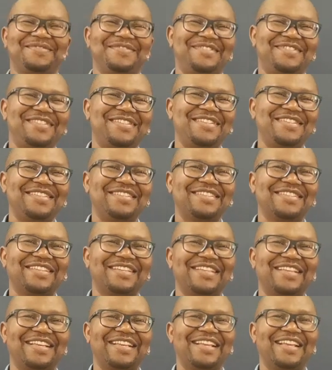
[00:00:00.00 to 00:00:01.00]
Huh?
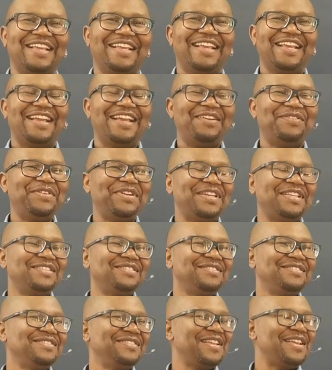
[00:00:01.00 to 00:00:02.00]
I mean,
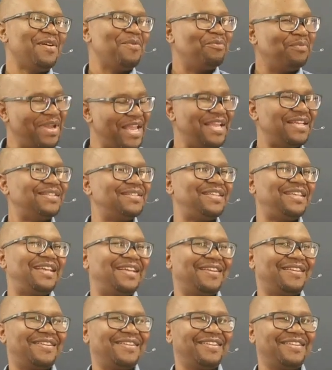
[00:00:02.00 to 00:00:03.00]
isn't that
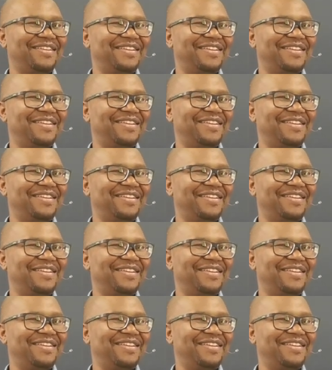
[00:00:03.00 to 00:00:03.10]
amazing?